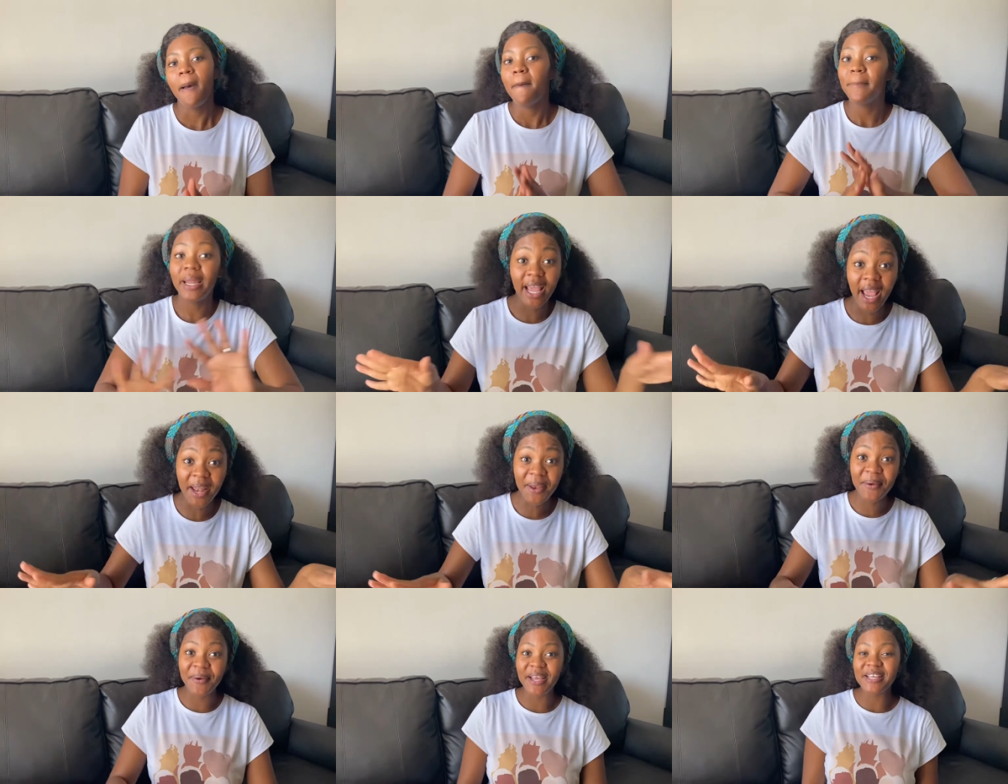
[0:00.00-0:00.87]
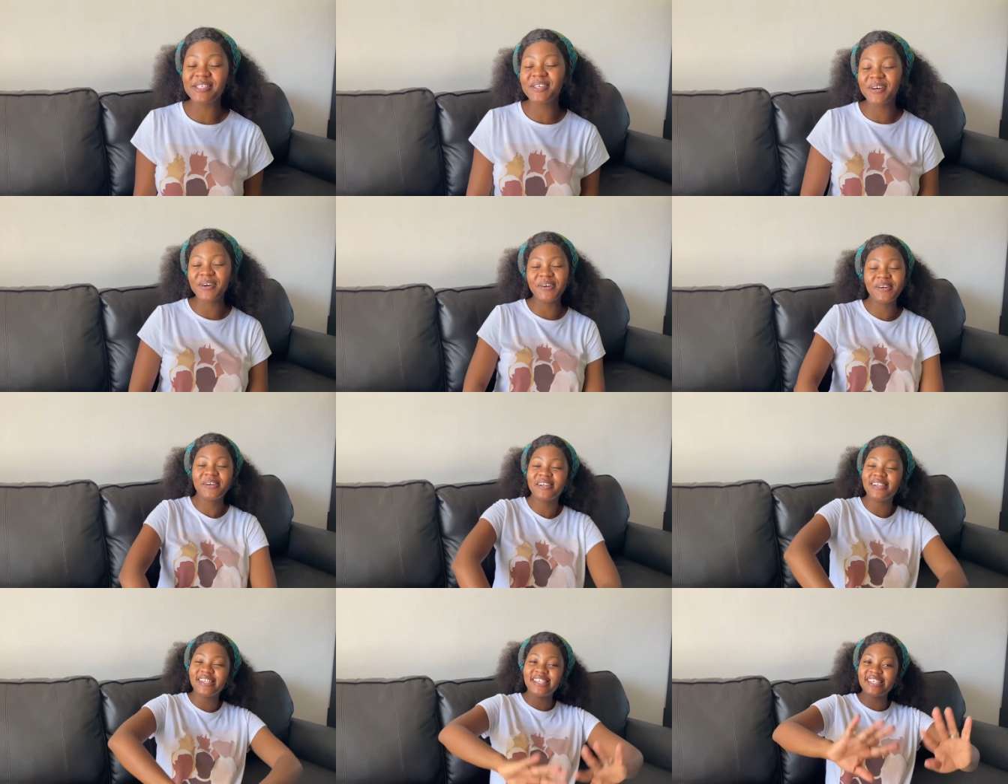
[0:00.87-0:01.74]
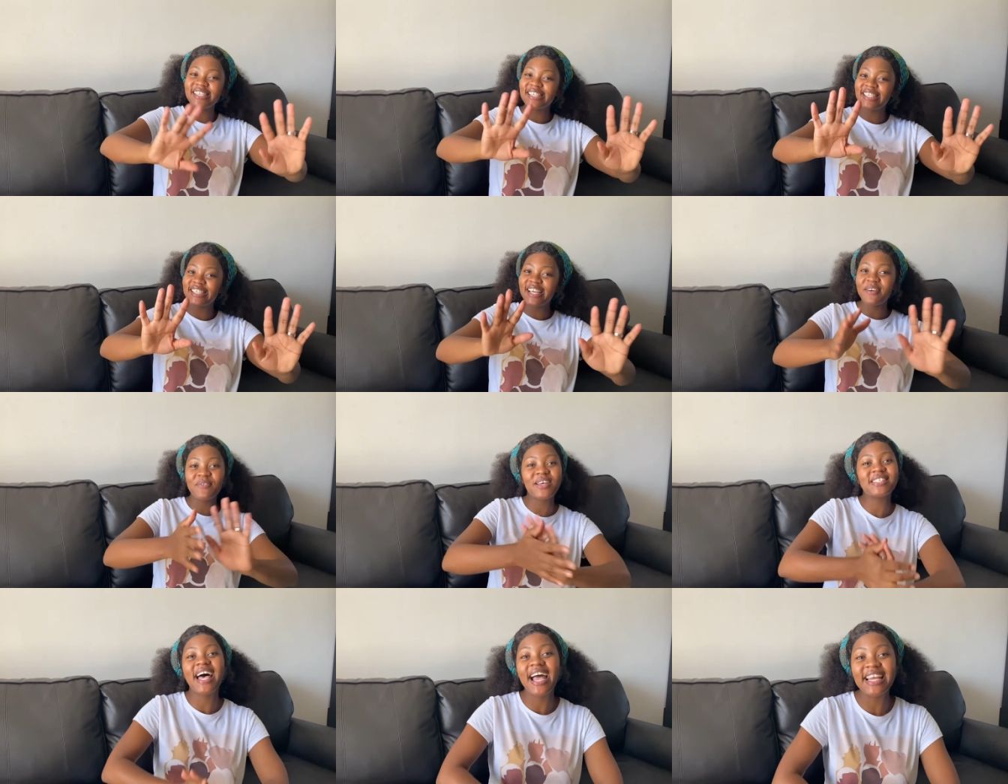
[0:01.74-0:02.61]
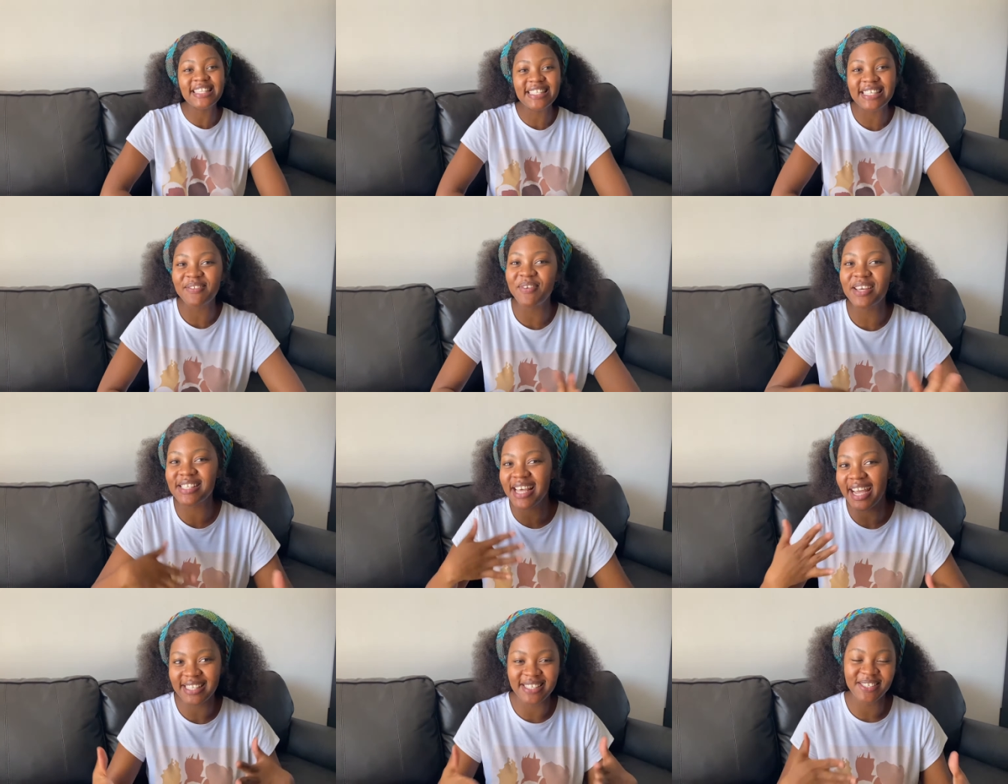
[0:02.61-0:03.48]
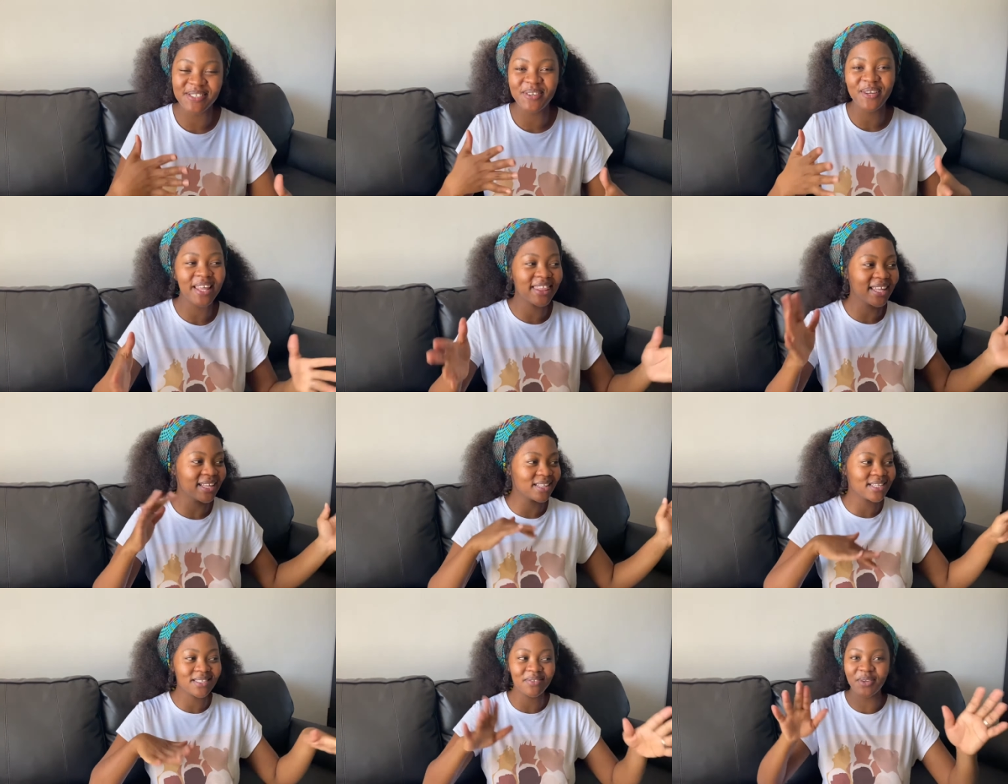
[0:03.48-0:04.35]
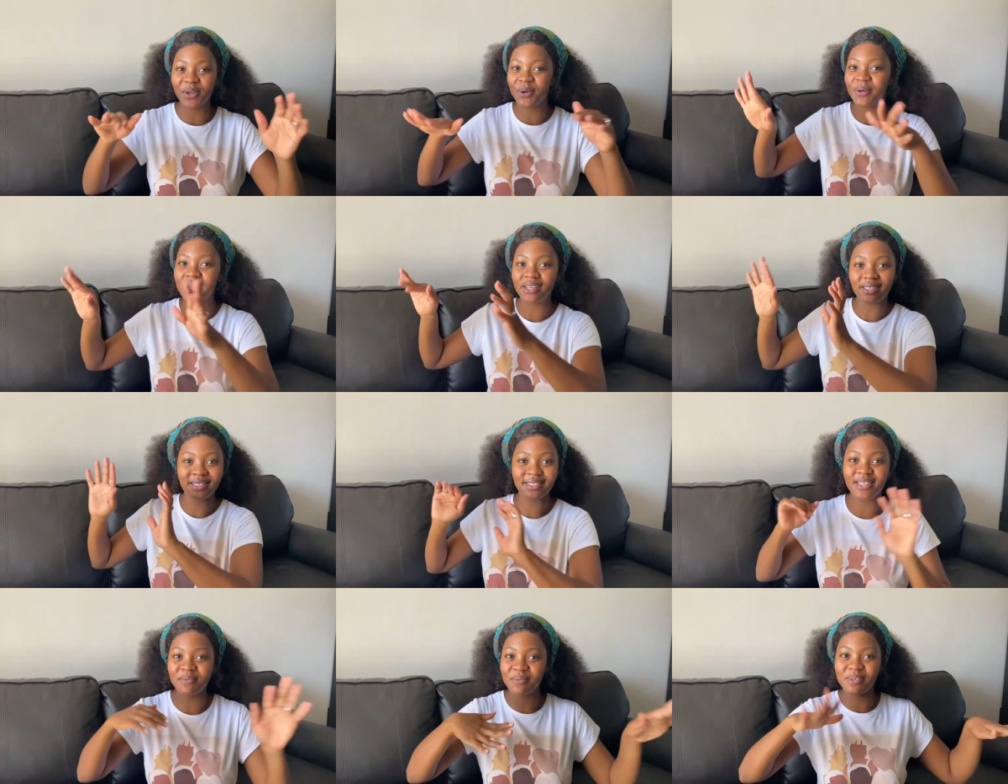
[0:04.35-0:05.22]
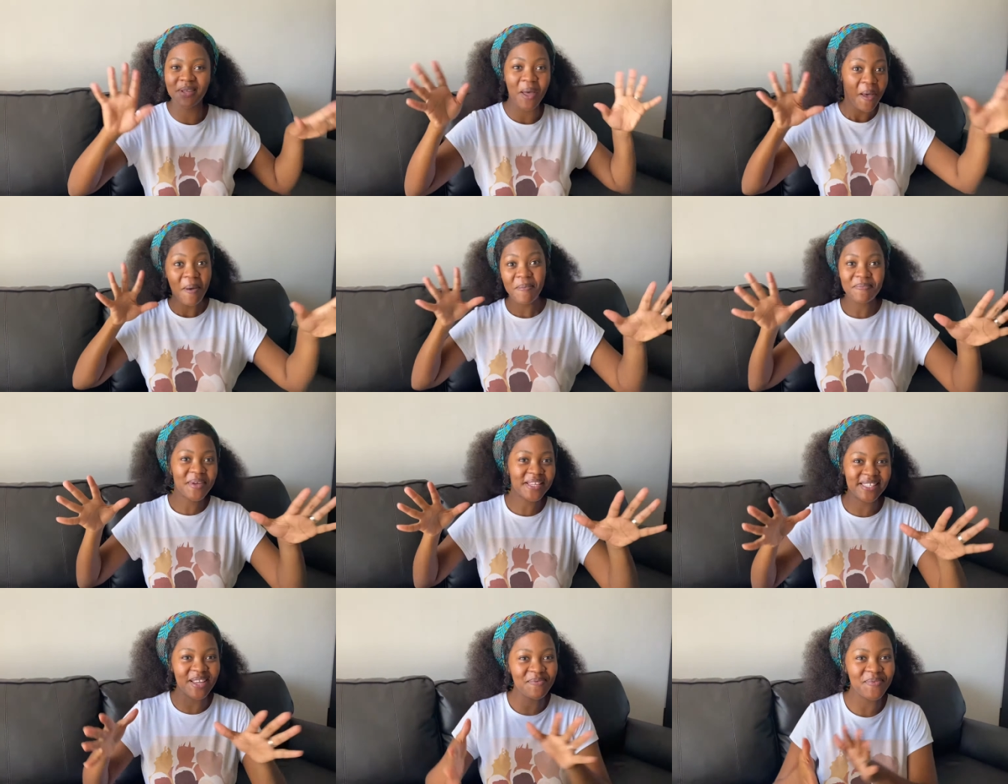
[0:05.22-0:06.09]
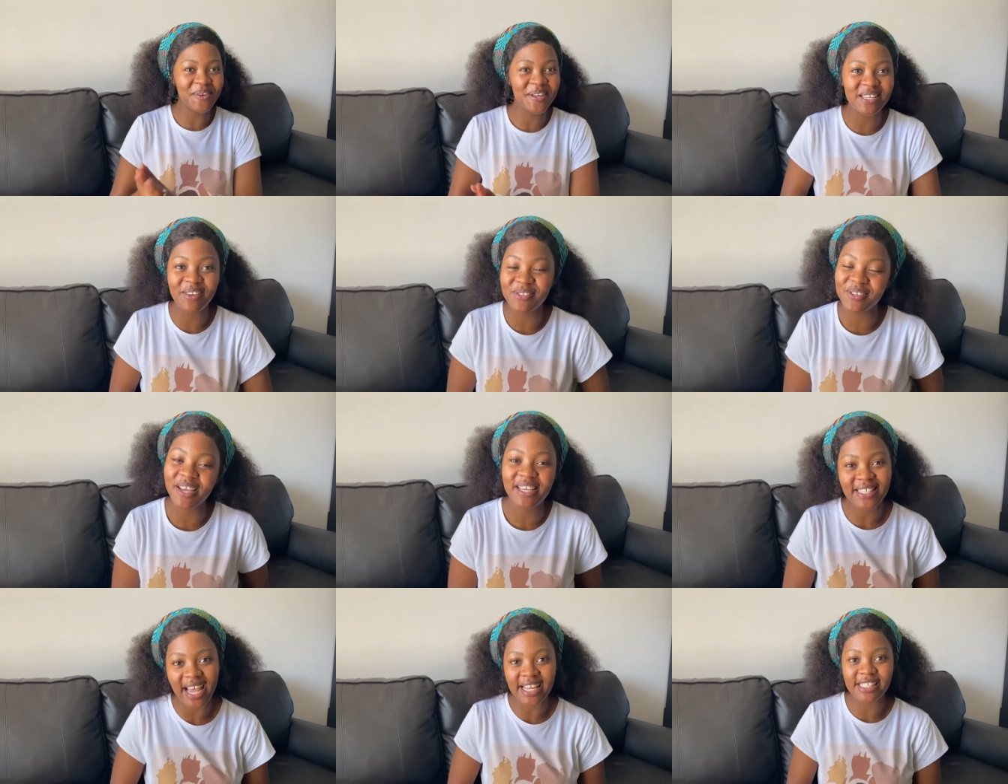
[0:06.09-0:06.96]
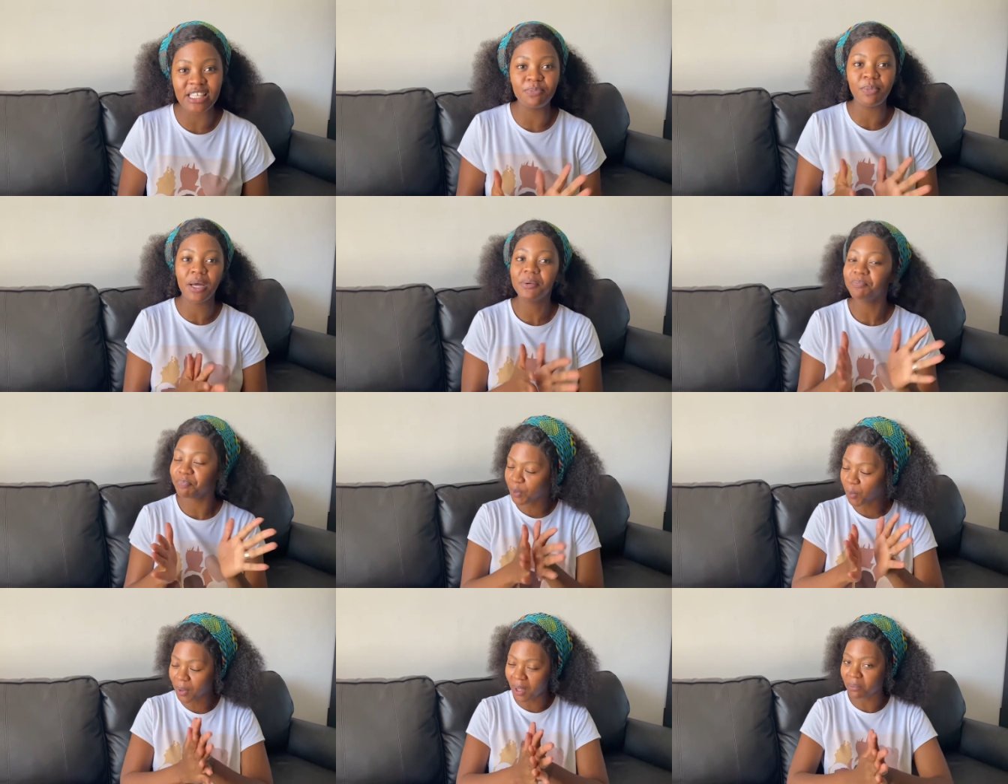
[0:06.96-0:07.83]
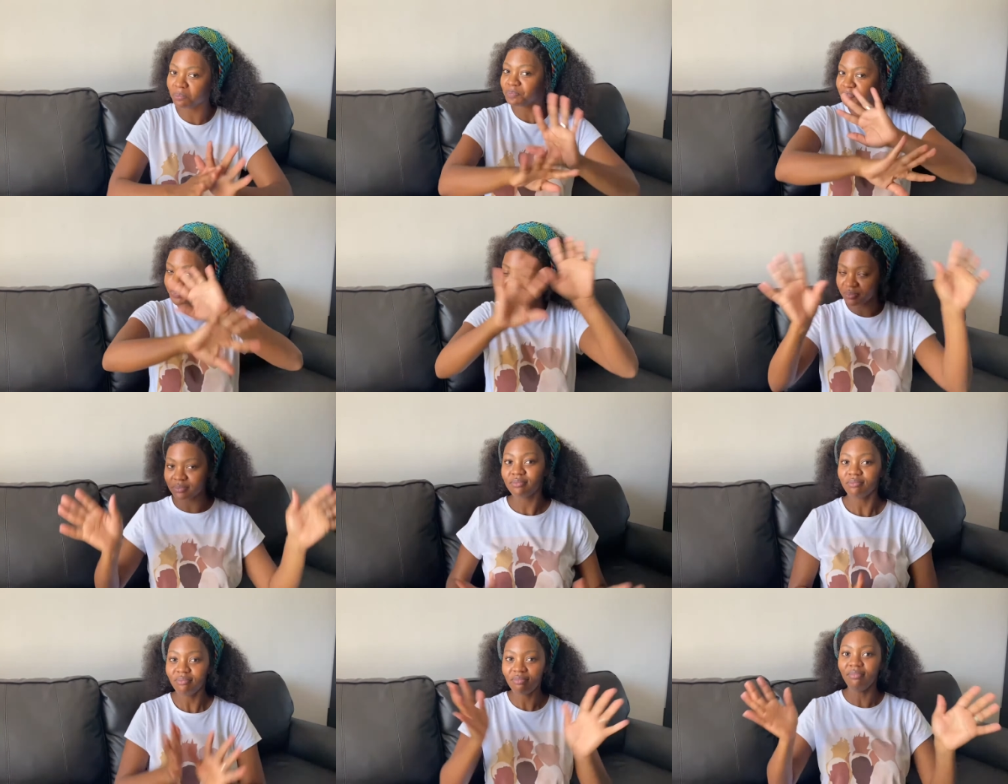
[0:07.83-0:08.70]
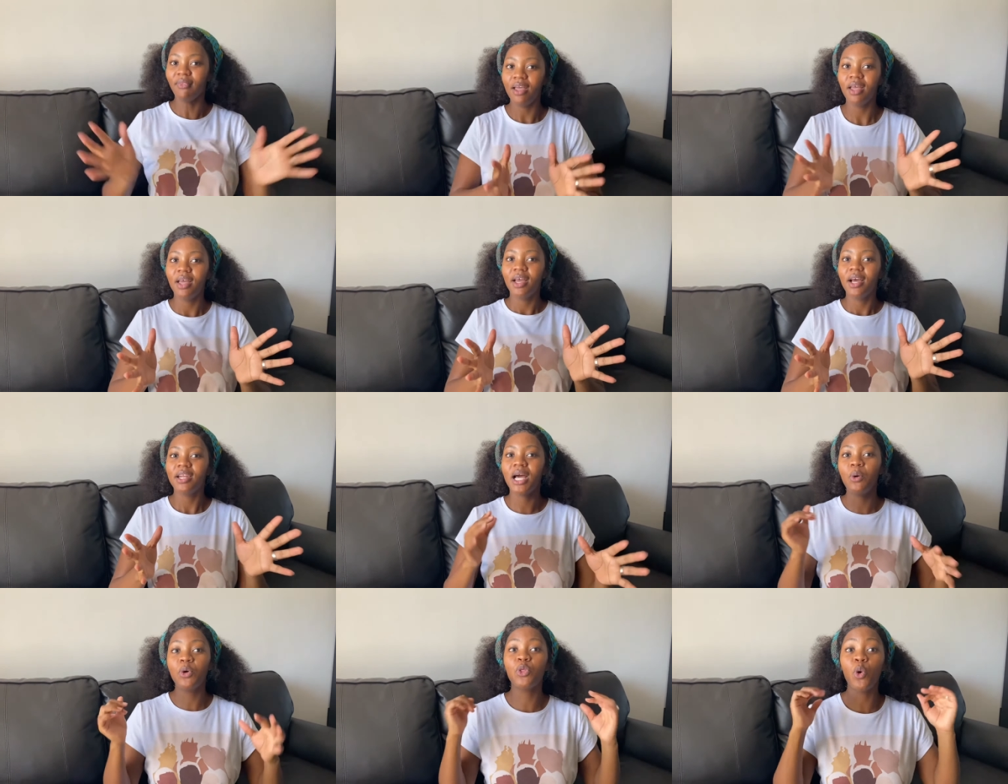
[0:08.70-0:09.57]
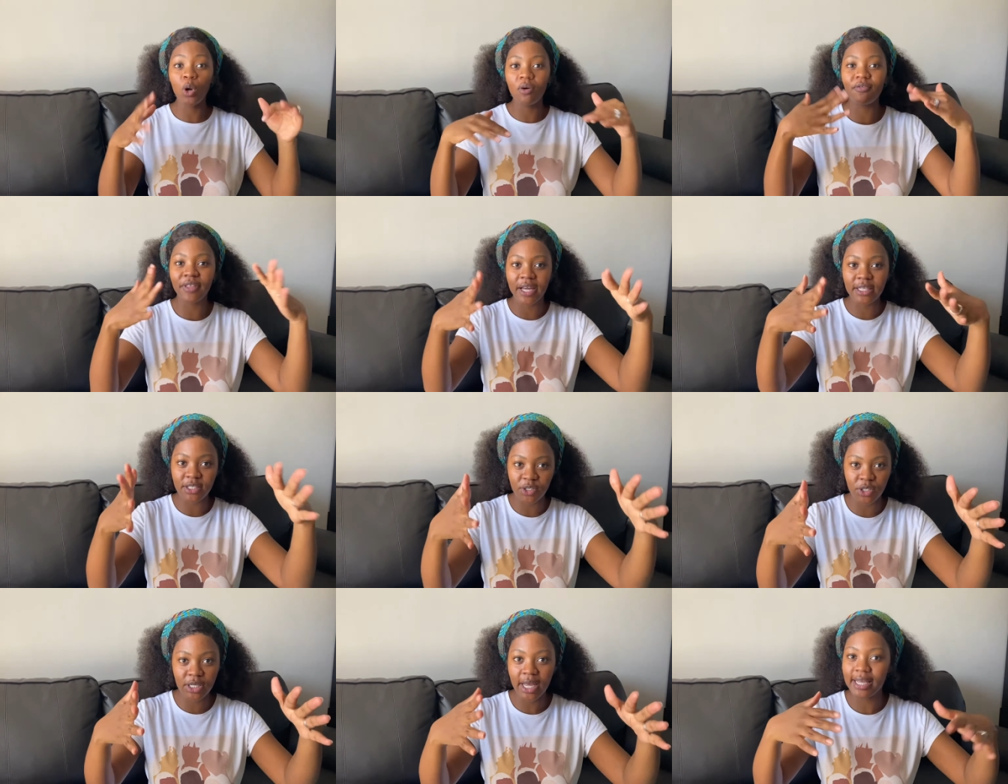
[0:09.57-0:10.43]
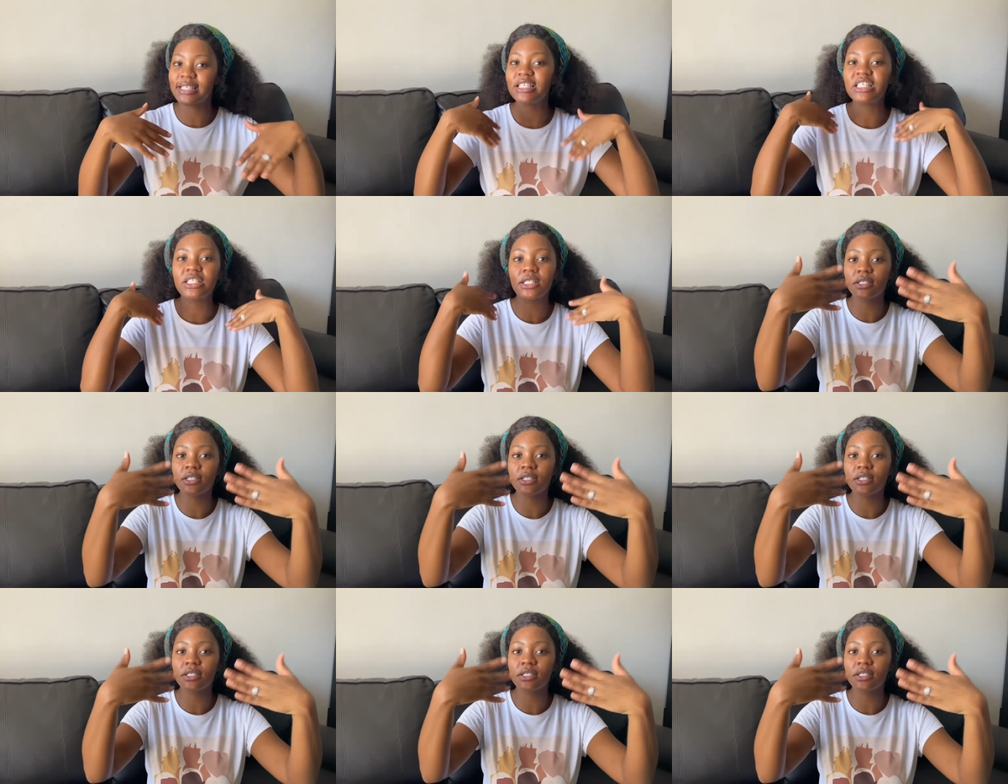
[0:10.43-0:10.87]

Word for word: But anyway, so I'm excited, I'm excited. So I think this video seems messed up because I'm so excited, but okay. Now with all of that, you see, I just